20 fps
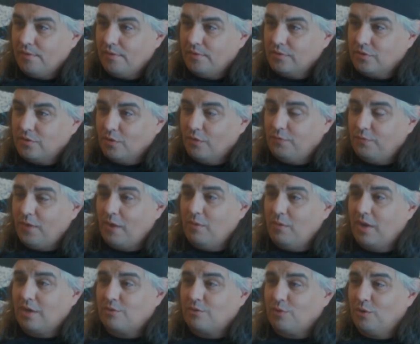So if I
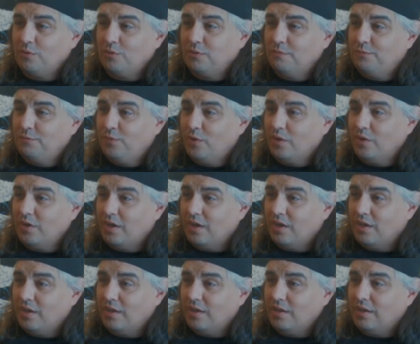want growth in Fortnite,
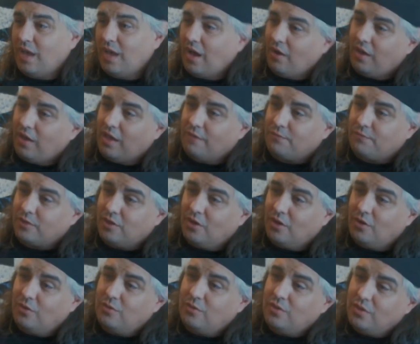now I have to
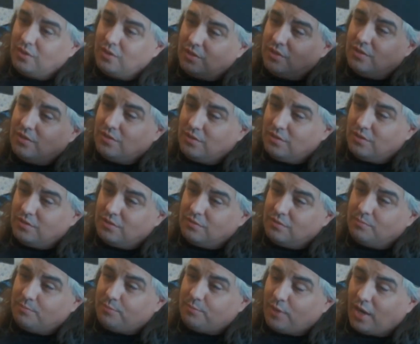go
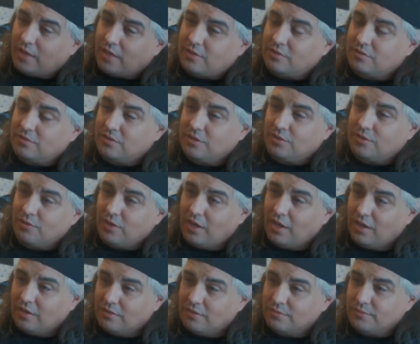practice in creative.